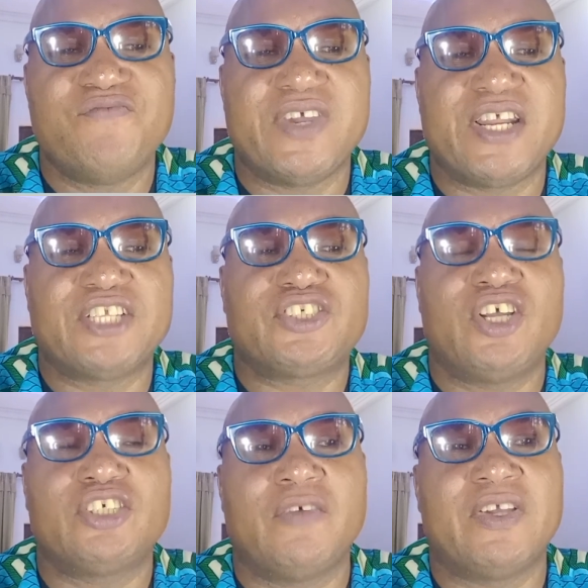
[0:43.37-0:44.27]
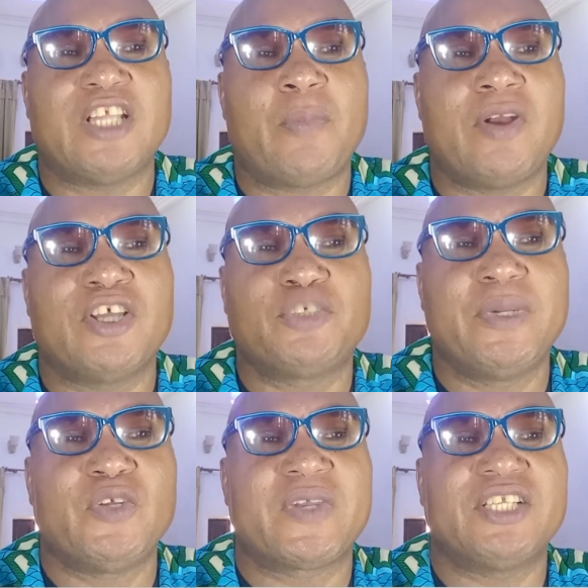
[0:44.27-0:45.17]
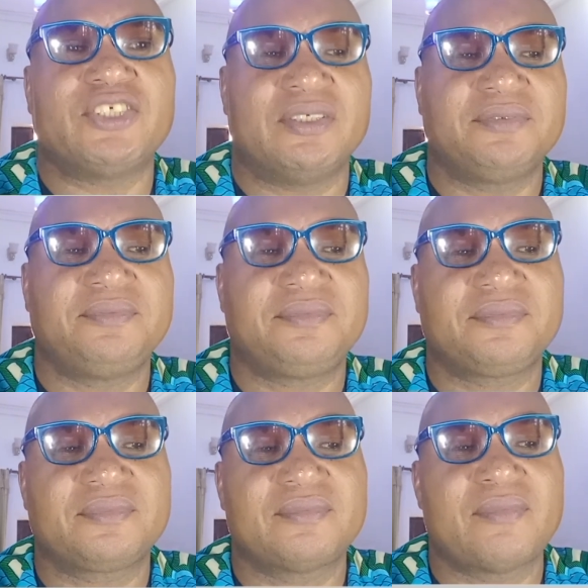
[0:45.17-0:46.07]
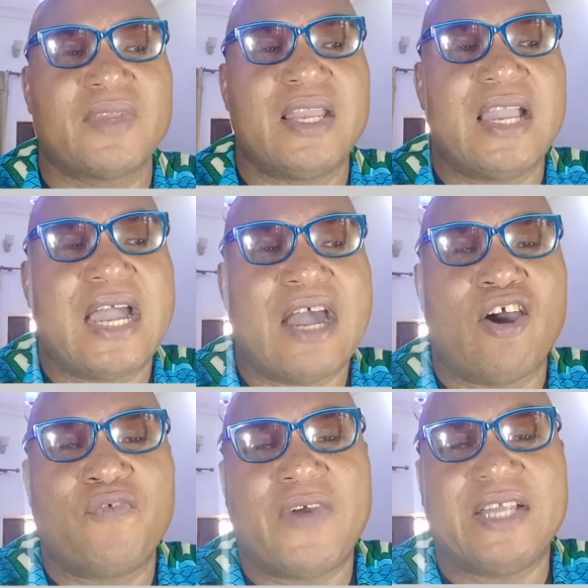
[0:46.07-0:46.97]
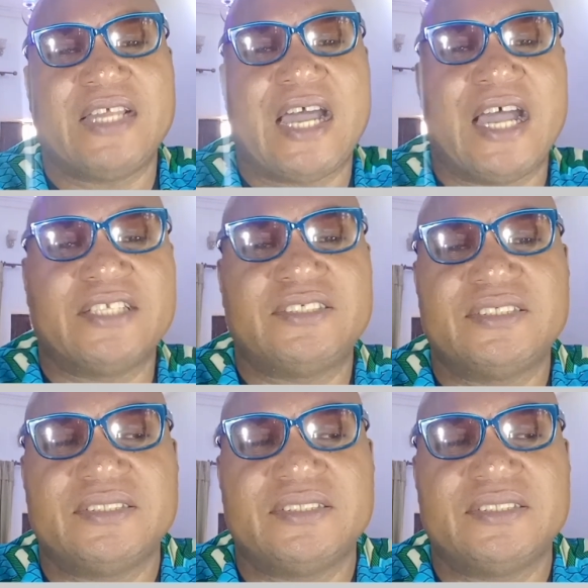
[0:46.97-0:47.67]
Variations of entrepreneurship education are offered at